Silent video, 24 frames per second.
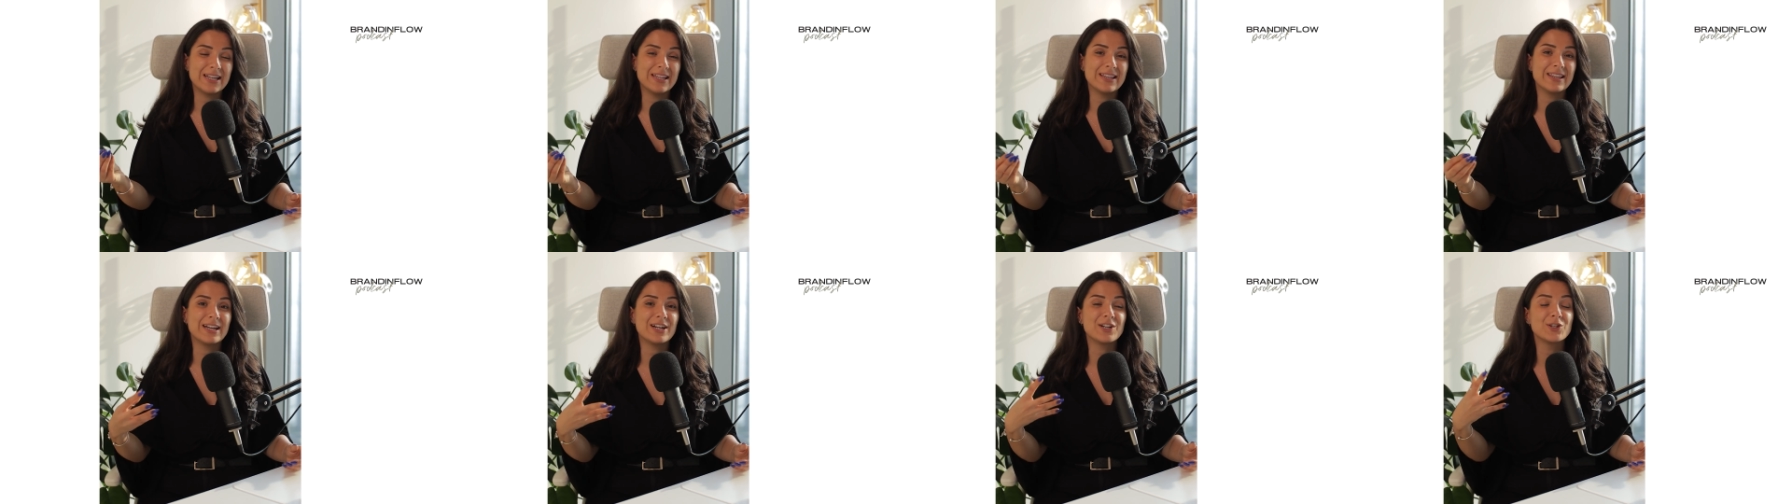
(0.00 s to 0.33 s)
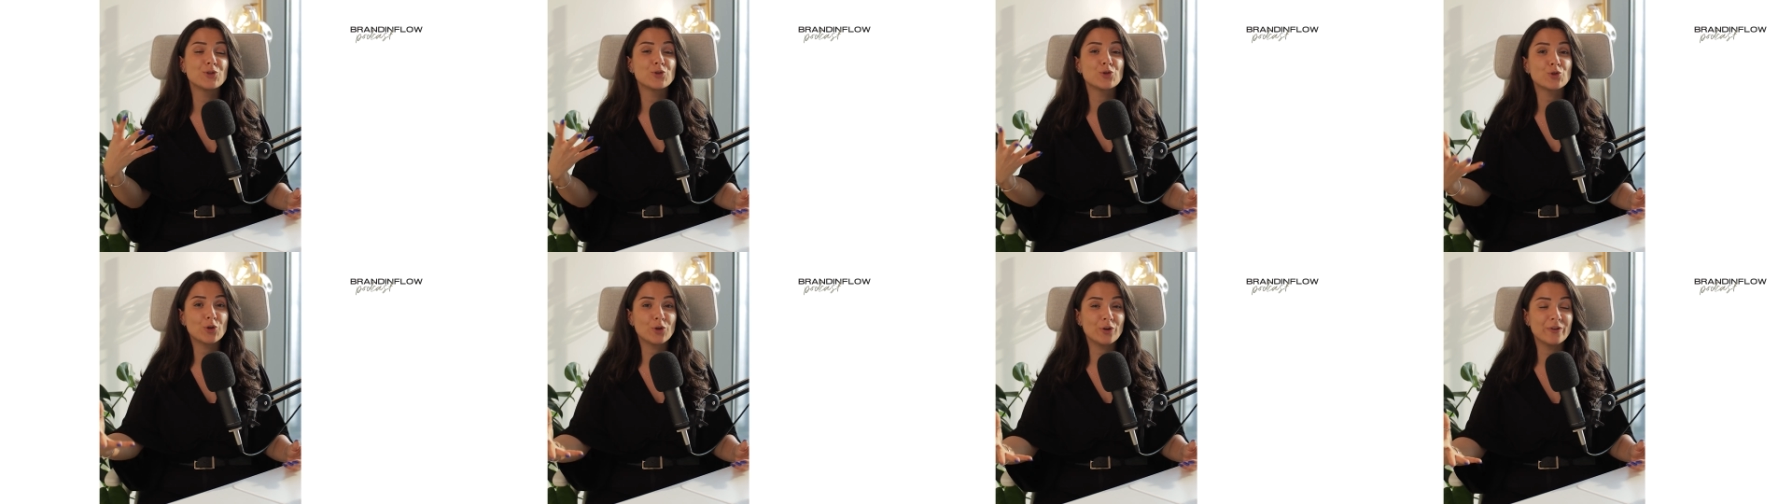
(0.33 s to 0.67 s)
and they are
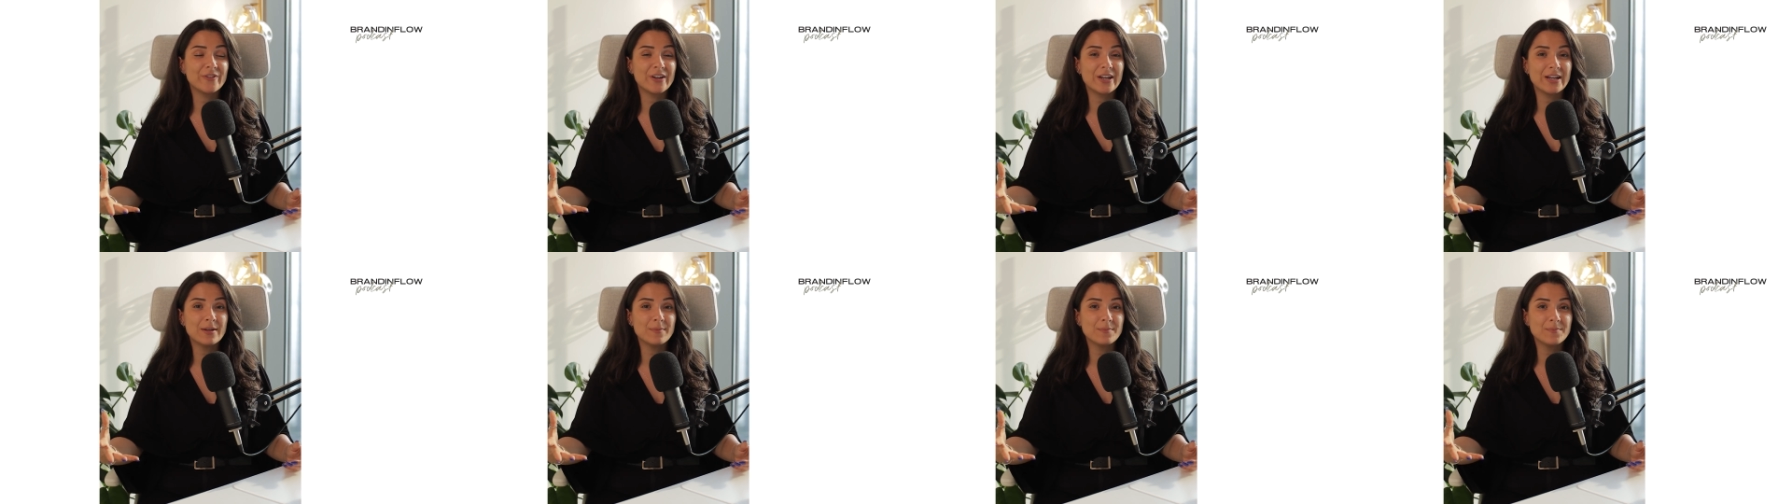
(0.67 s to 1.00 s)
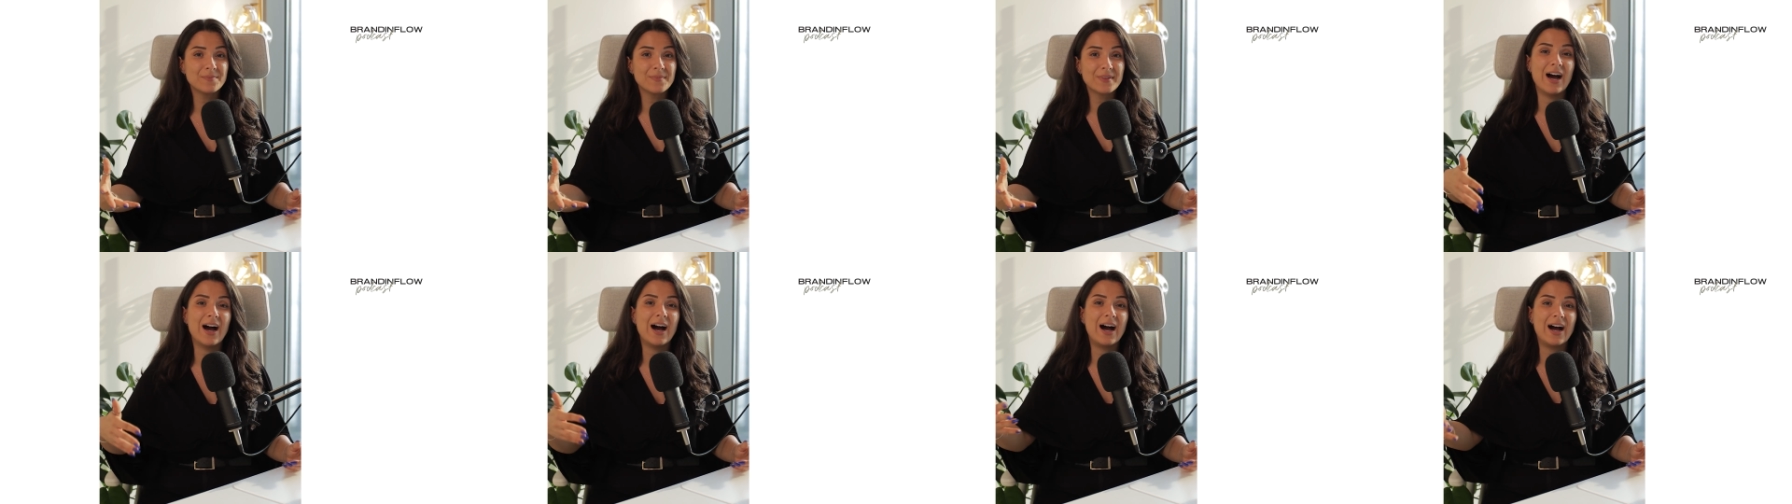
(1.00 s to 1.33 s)

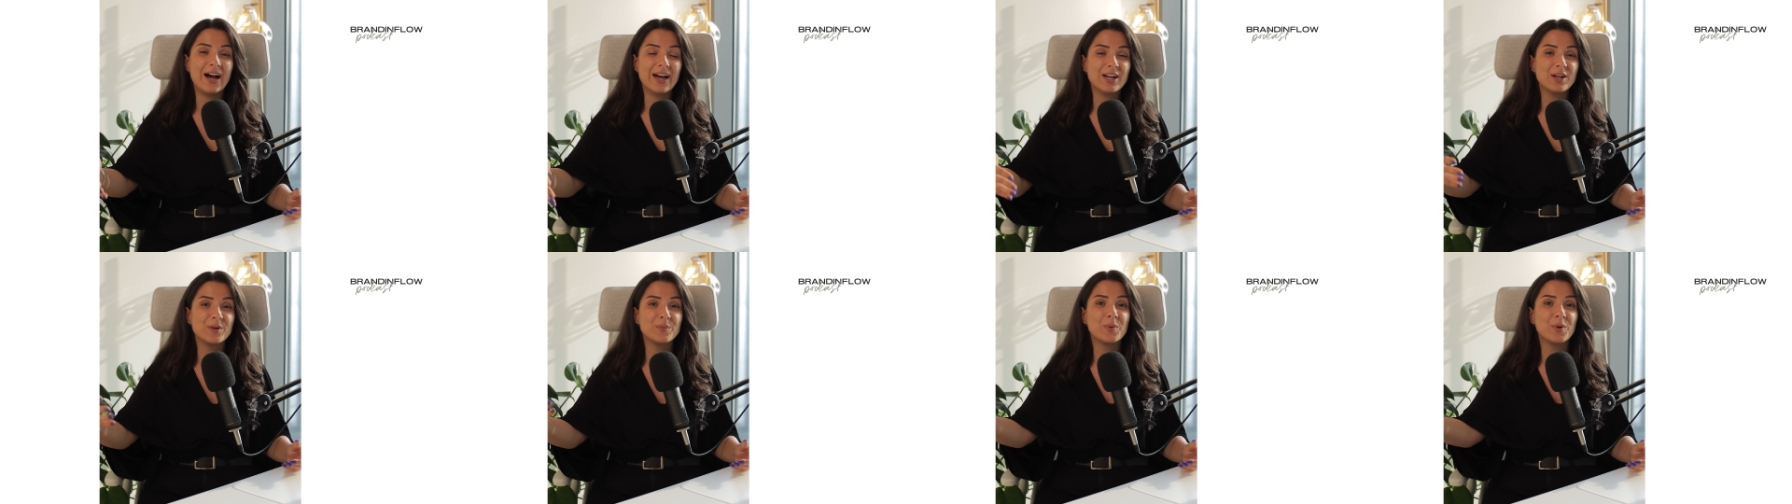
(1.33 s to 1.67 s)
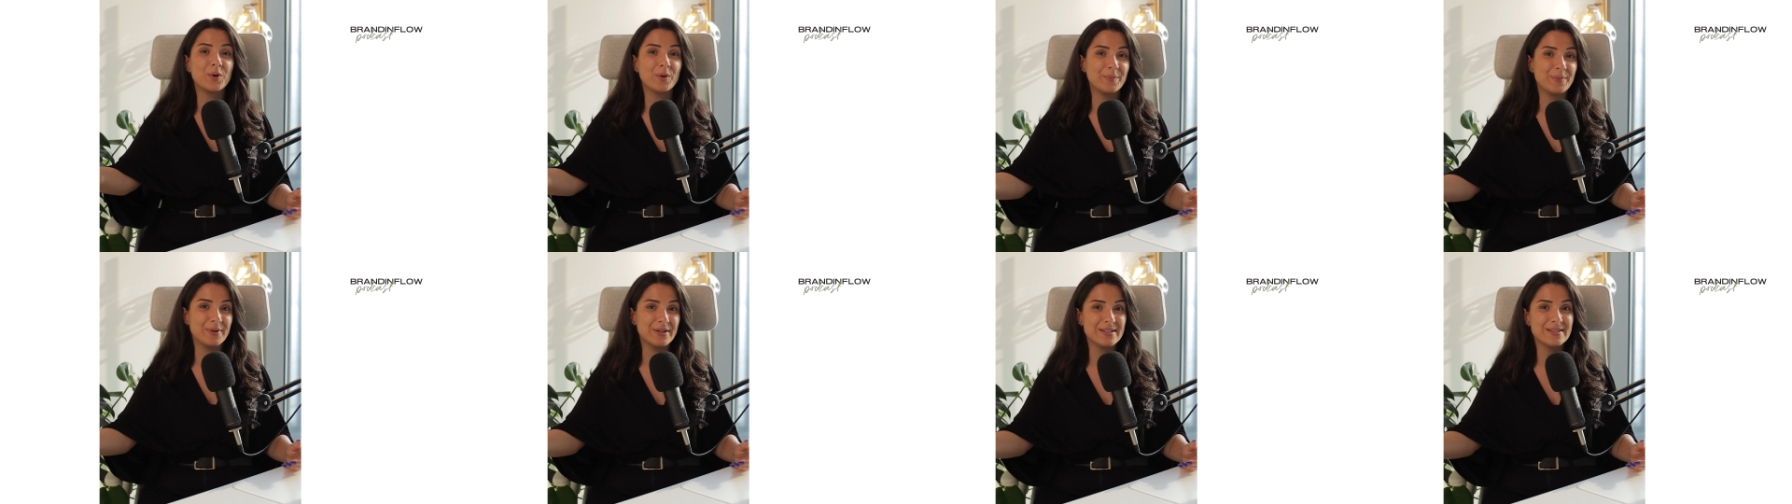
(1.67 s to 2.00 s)
serving a higher
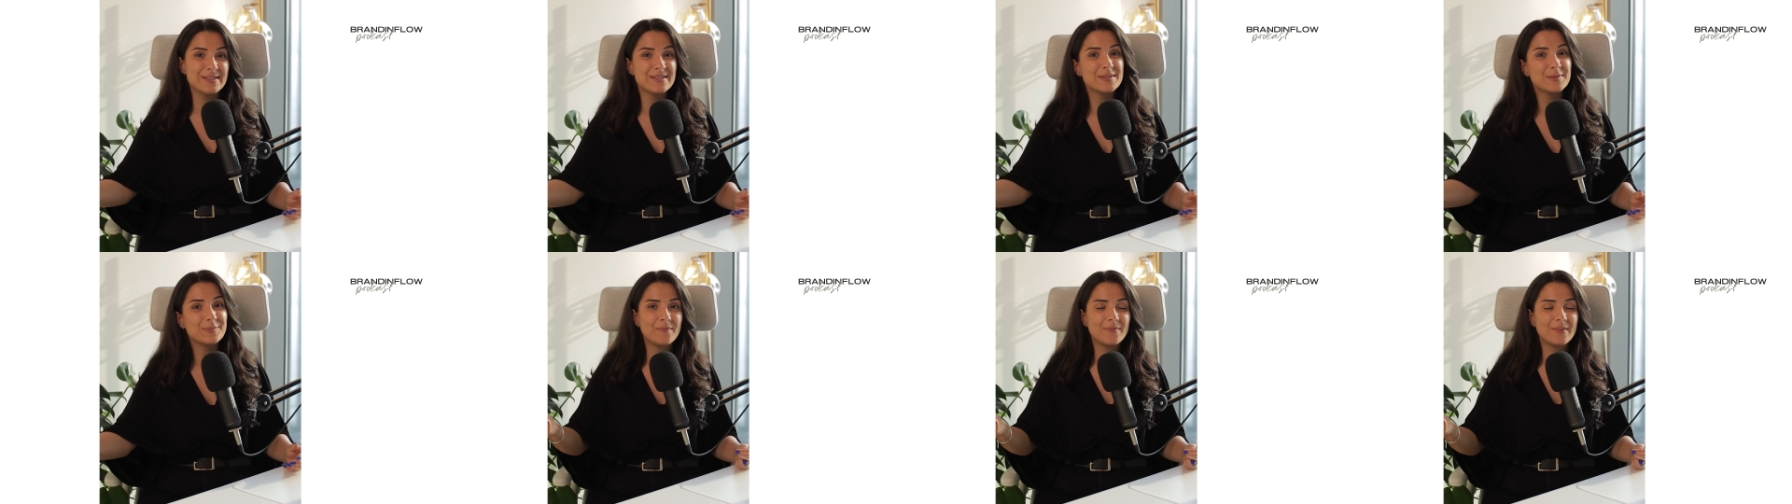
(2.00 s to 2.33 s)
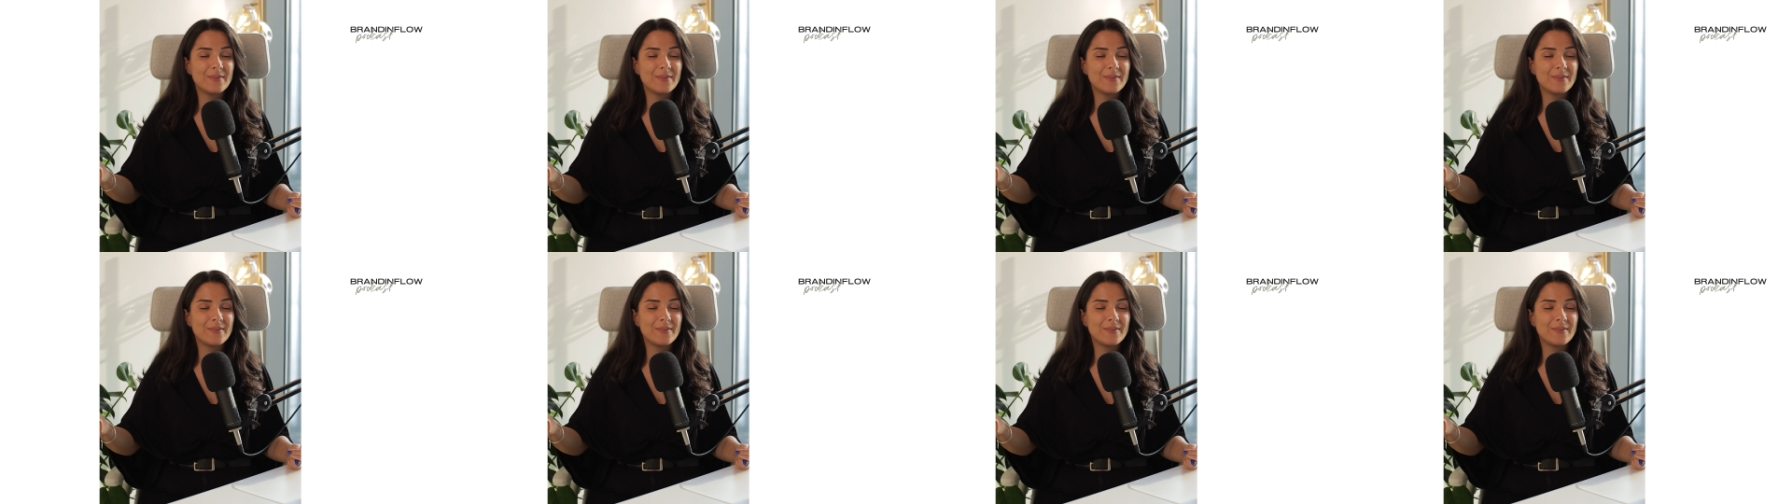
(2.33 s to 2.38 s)
purpose